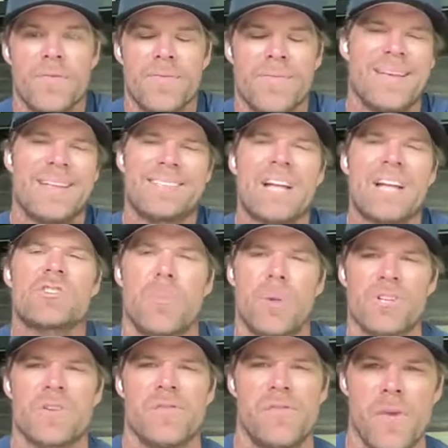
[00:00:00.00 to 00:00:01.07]
It's not so
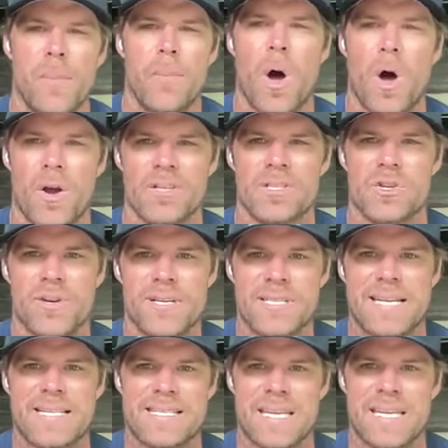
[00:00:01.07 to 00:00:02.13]
much in football because there
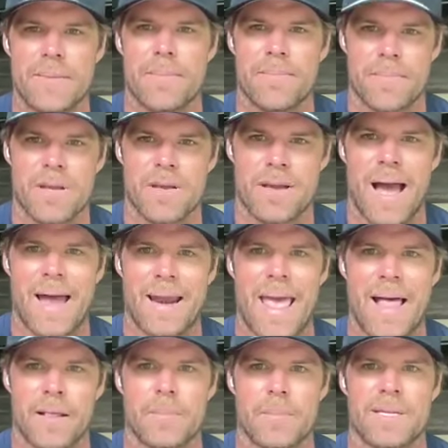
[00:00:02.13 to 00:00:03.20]
is a team kind of
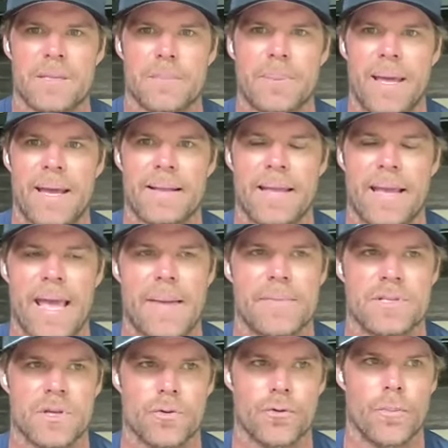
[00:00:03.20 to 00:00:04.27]
element to playing the game
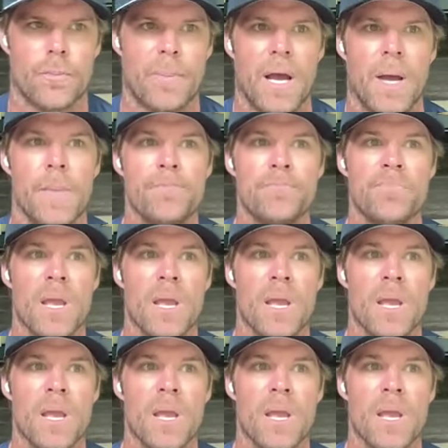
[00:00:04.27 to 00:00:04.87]
as a group. But